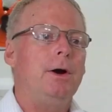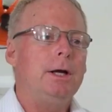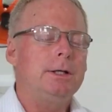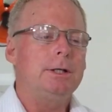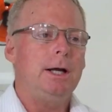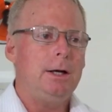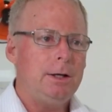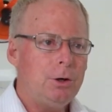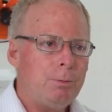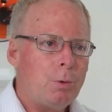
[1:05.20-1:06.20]
is a
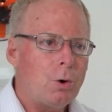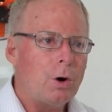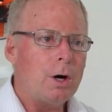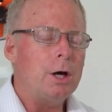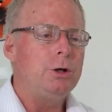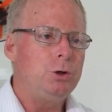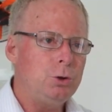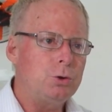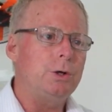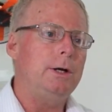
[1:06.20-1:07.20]
little more
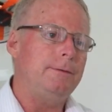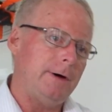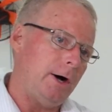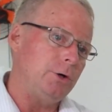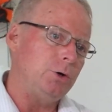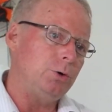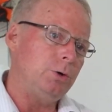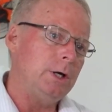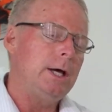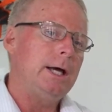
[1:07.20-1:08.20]
nutrient value
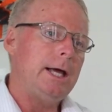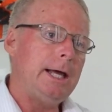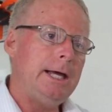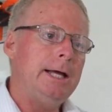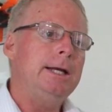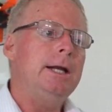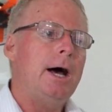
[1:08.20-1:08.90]
in